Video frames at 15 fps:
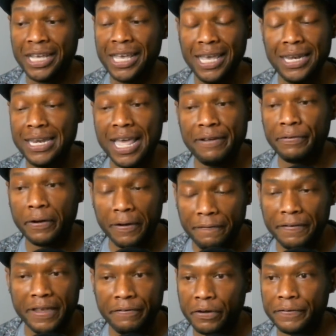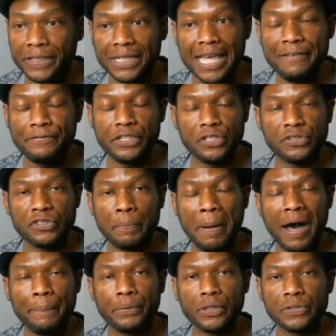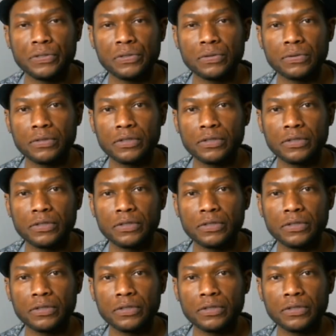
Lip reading: and never in favor of the lefties, the populace.